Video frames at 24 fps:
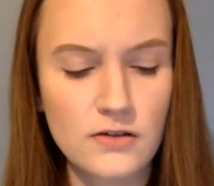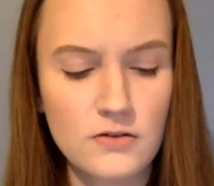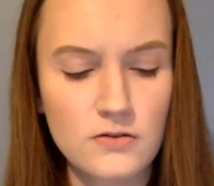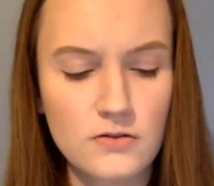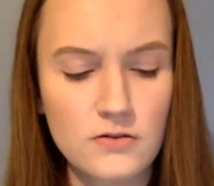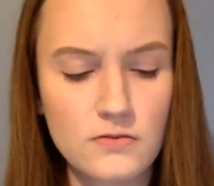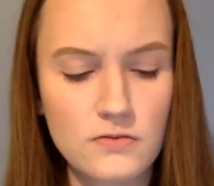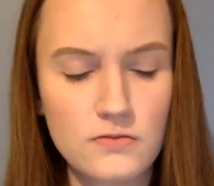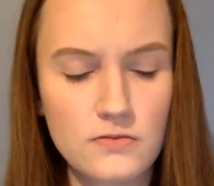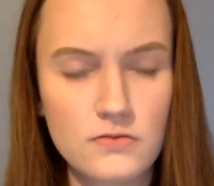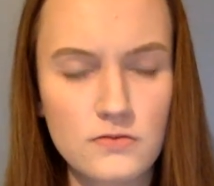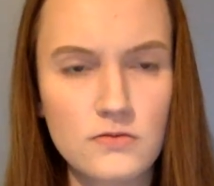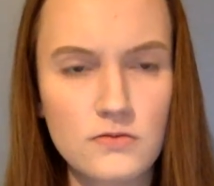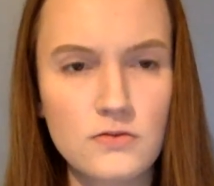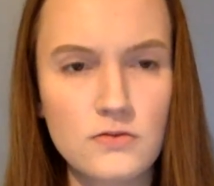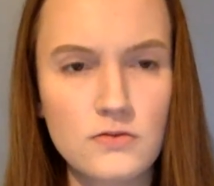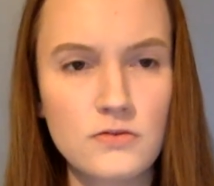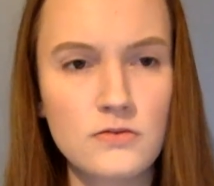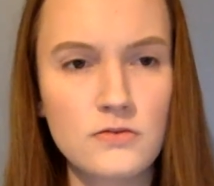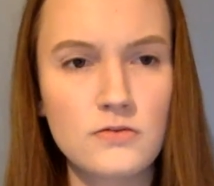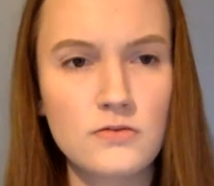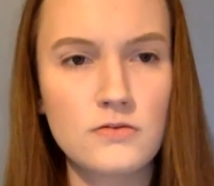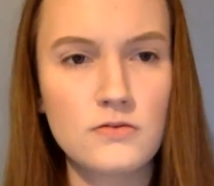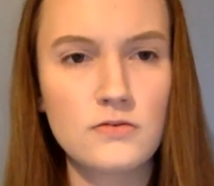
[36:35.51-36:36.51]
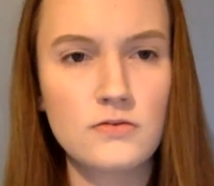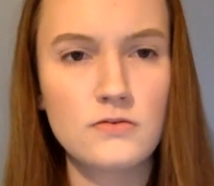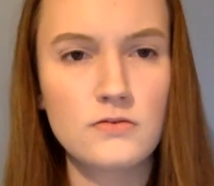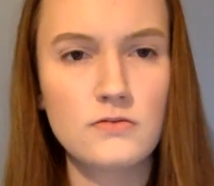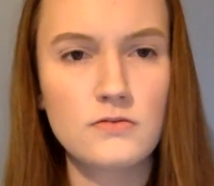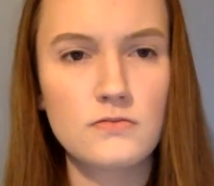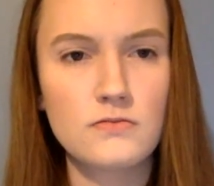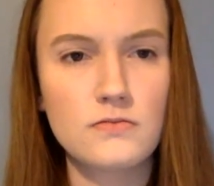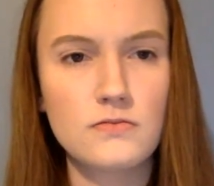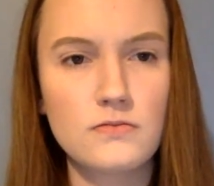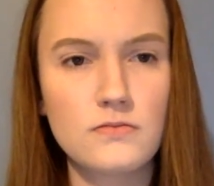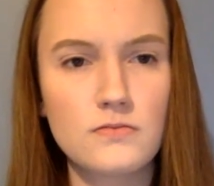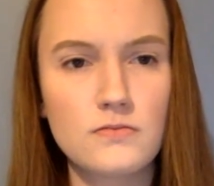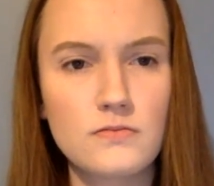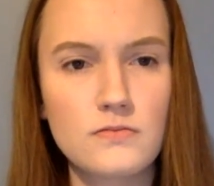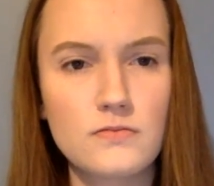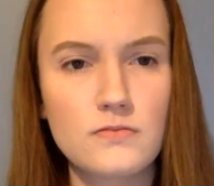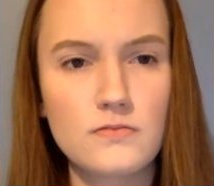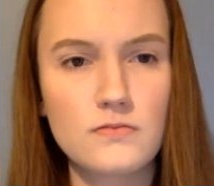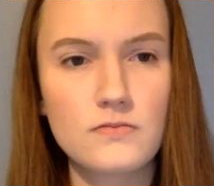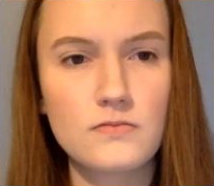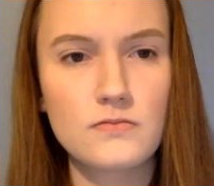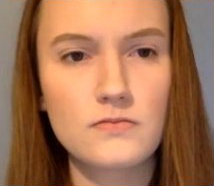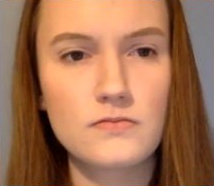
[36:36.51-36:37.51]
Apart from the fact I'm sorry I
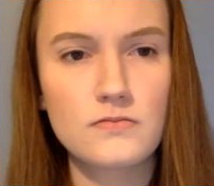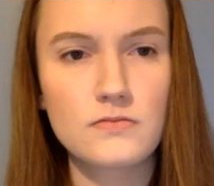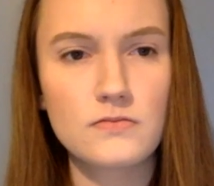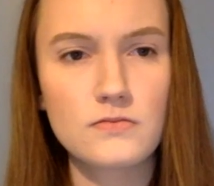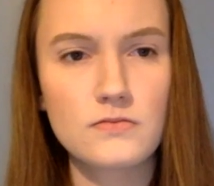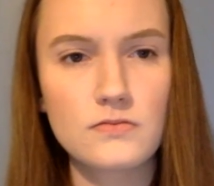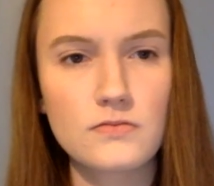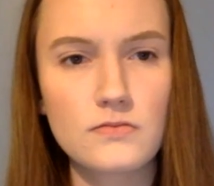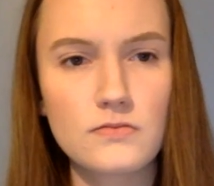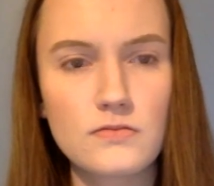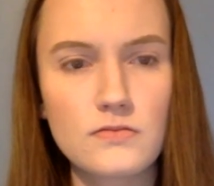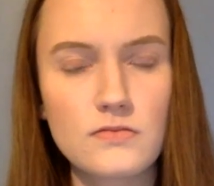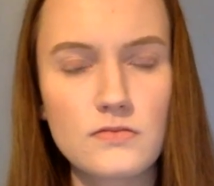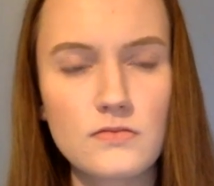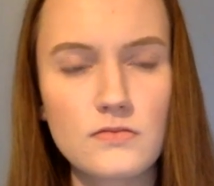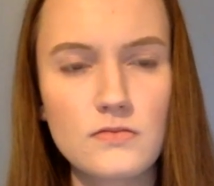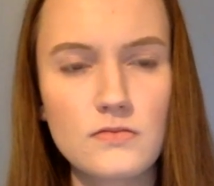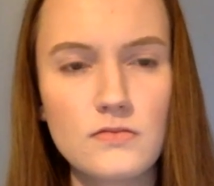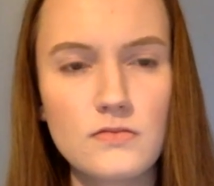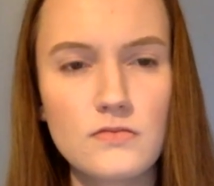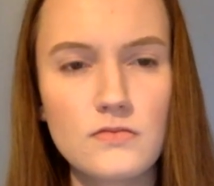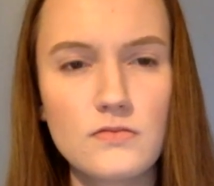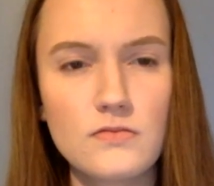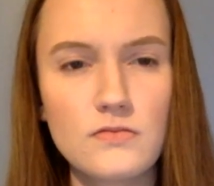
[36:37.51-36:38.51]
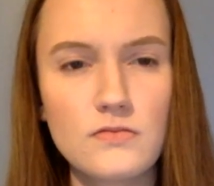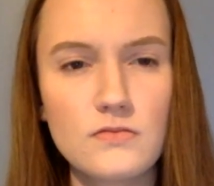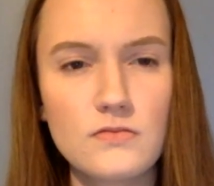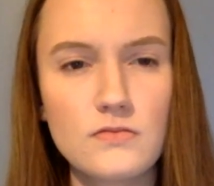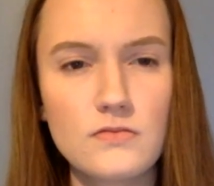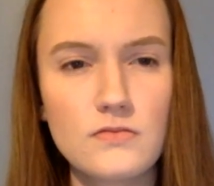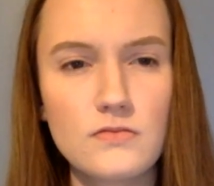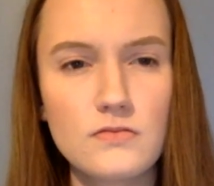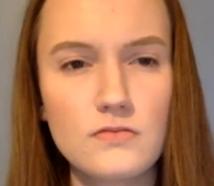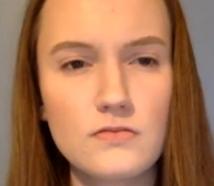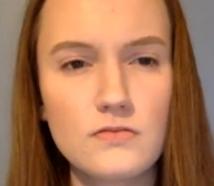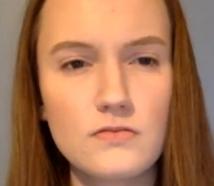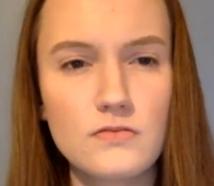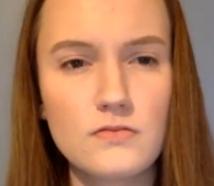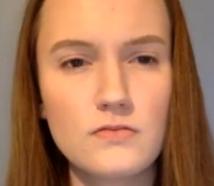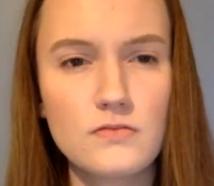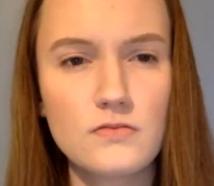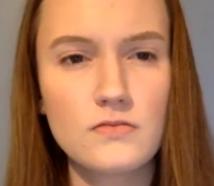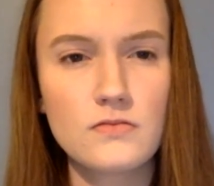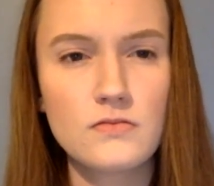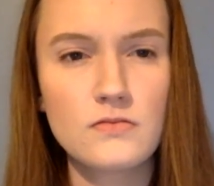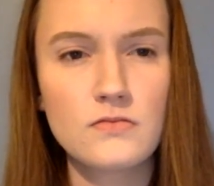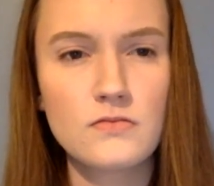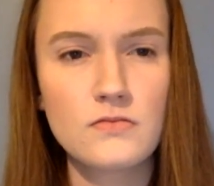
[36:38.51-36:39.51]
can't make it to the house party at the
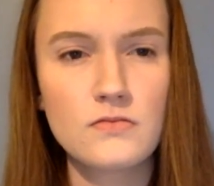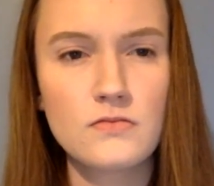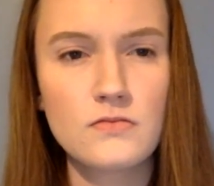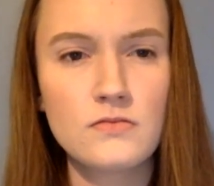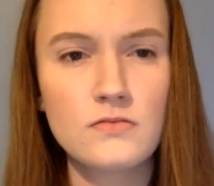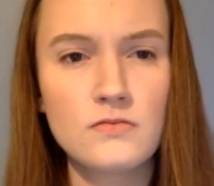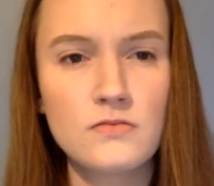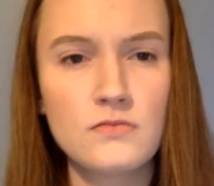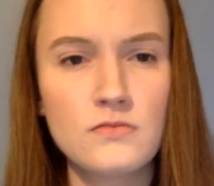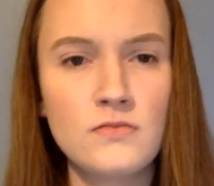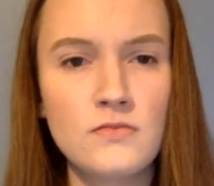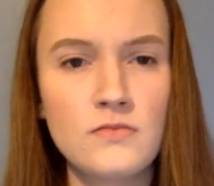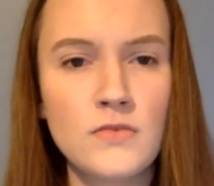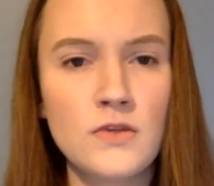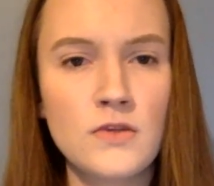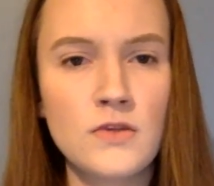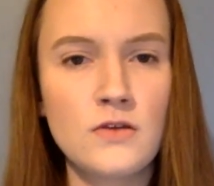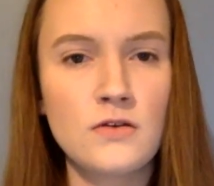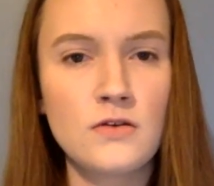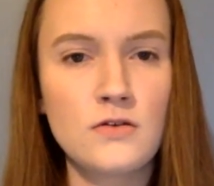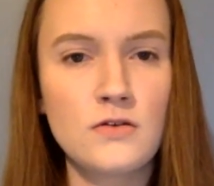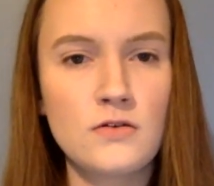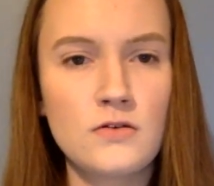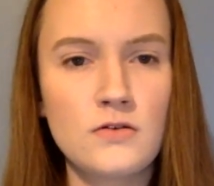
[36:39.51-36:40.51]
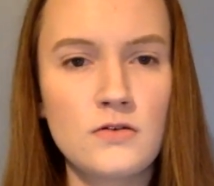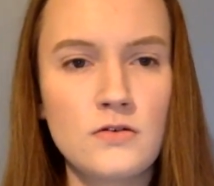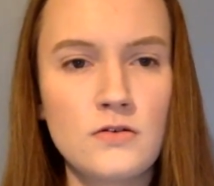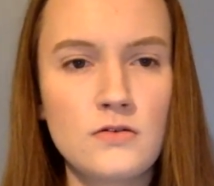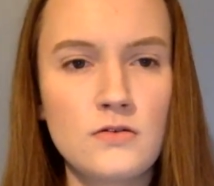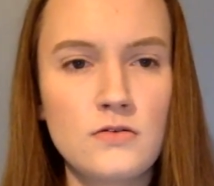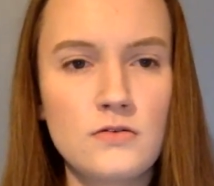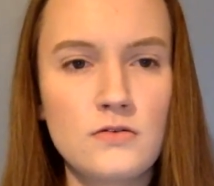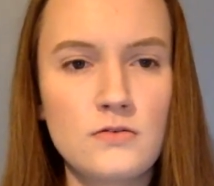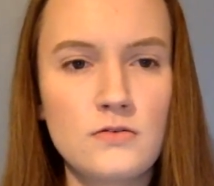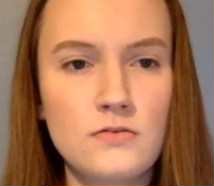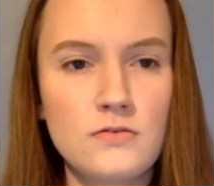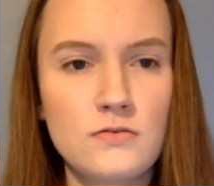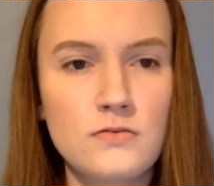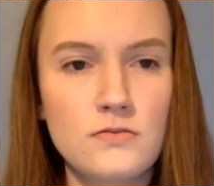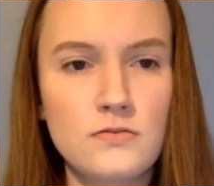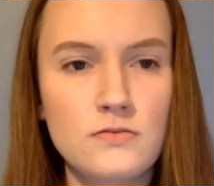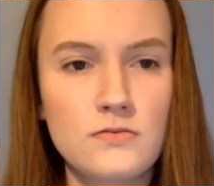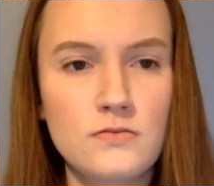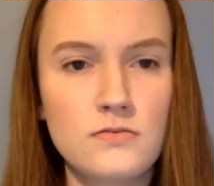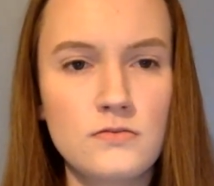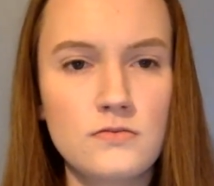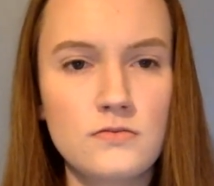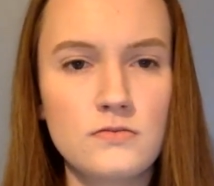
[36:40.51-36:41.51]
house, and I don't know how to get to the
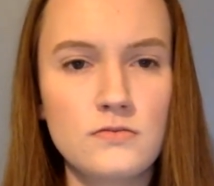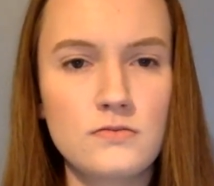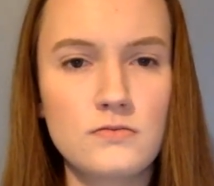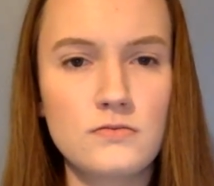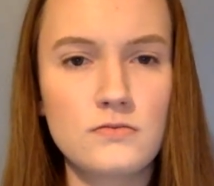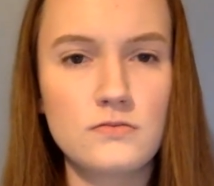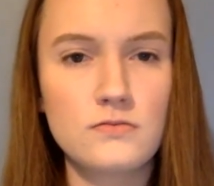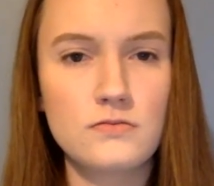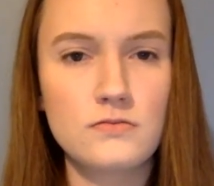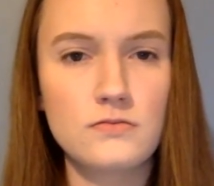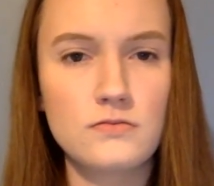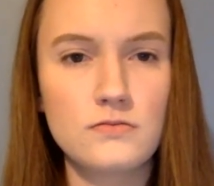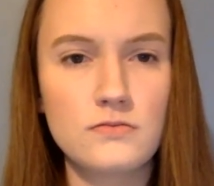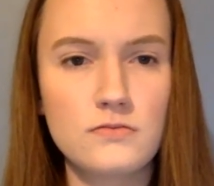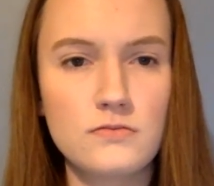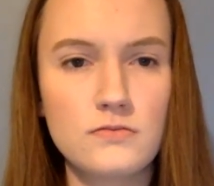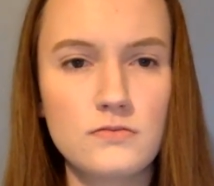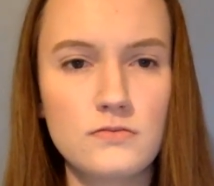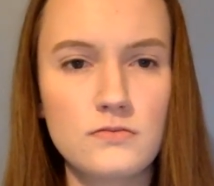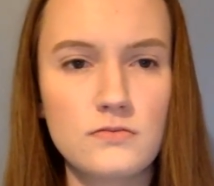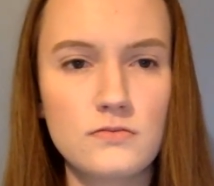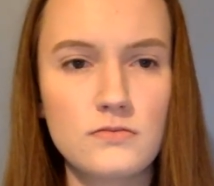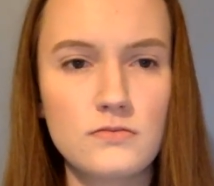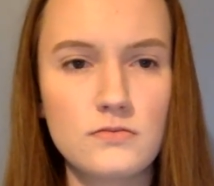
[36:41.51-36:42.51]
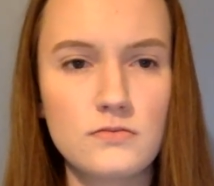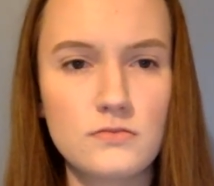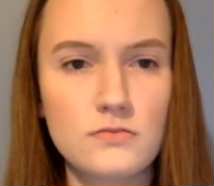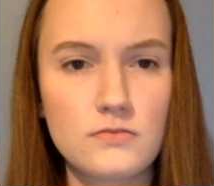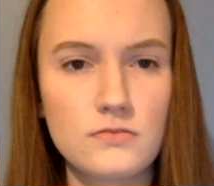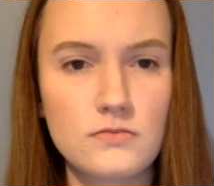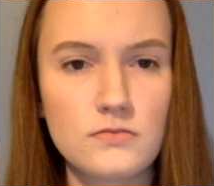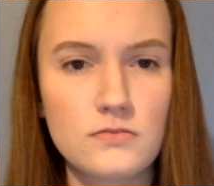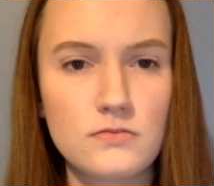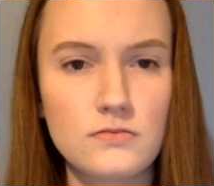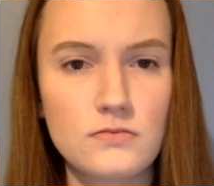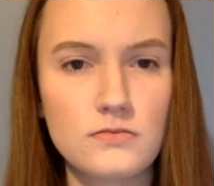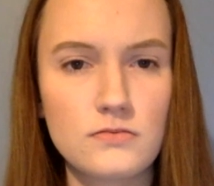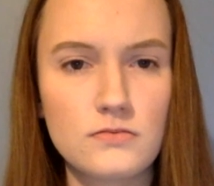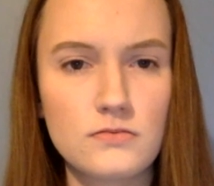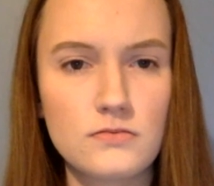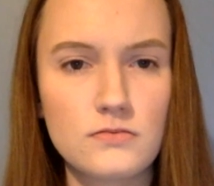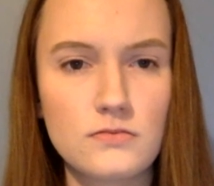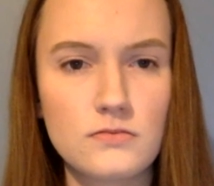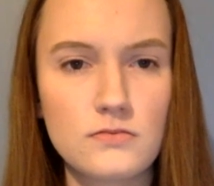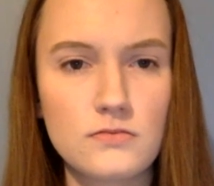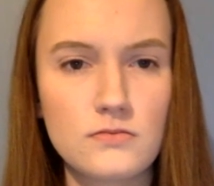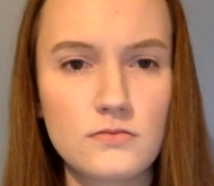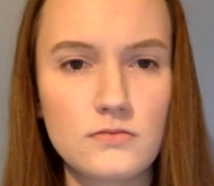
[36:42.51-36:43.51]
app and fix it, and then click
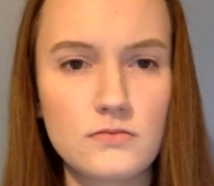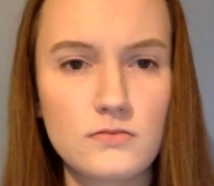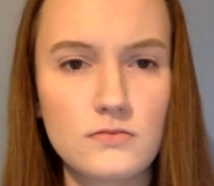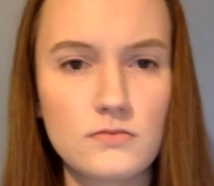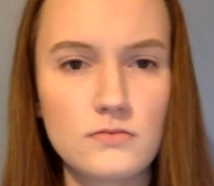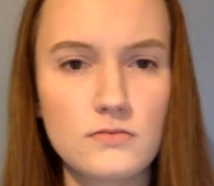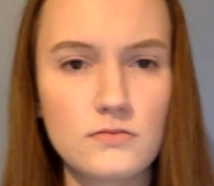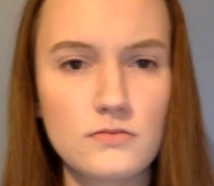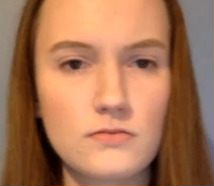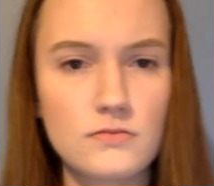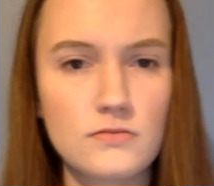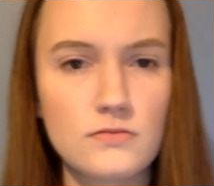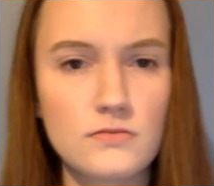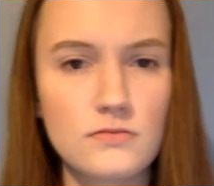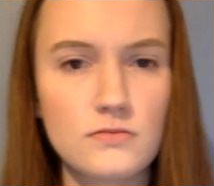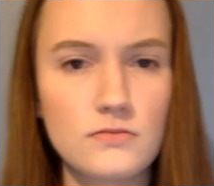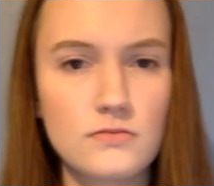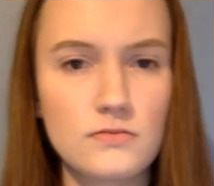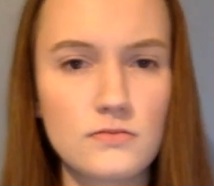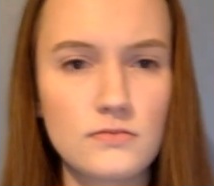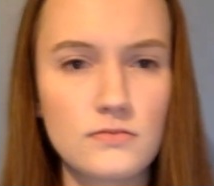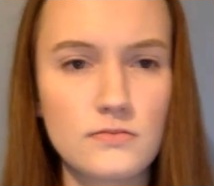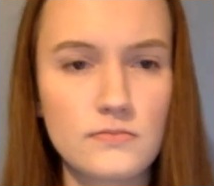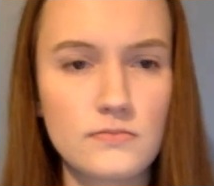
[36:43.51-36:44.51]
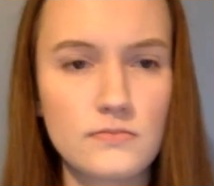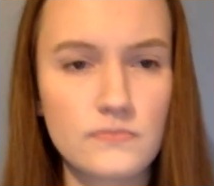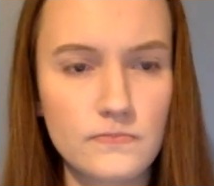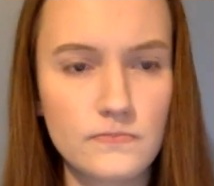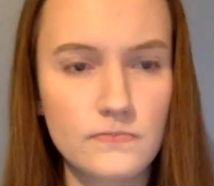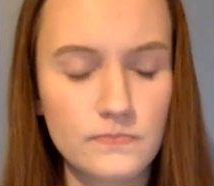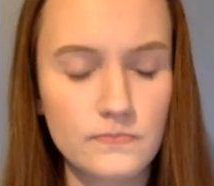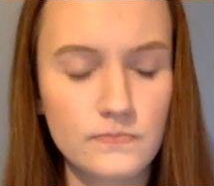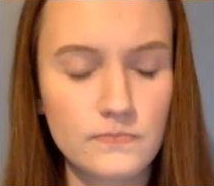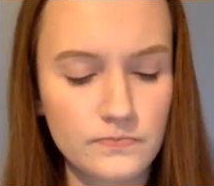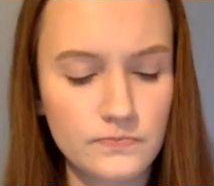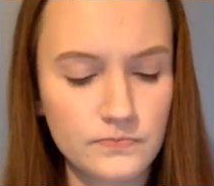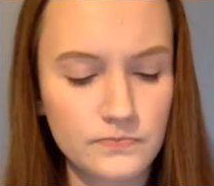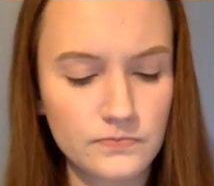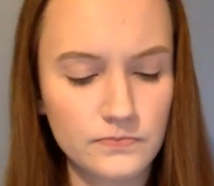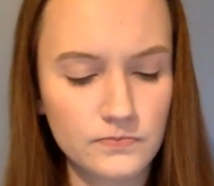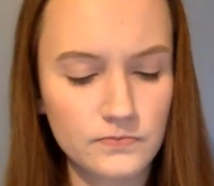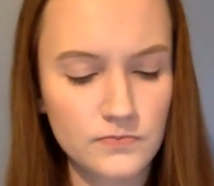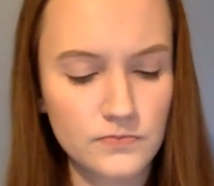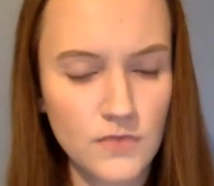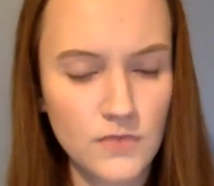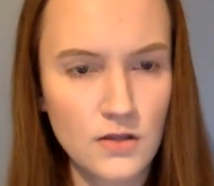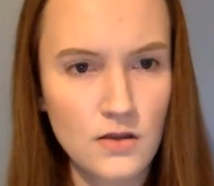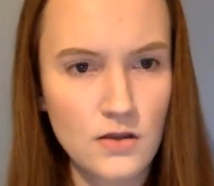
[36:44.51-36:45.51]
on the event, and then click on the lunch,
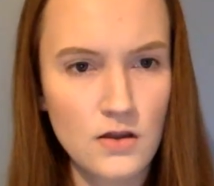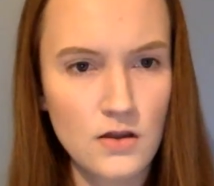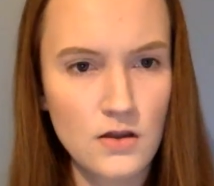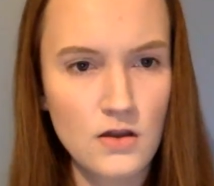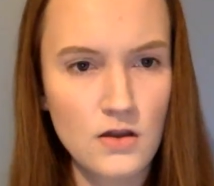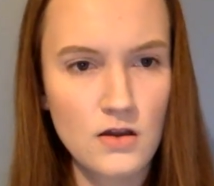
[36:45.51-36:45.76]
and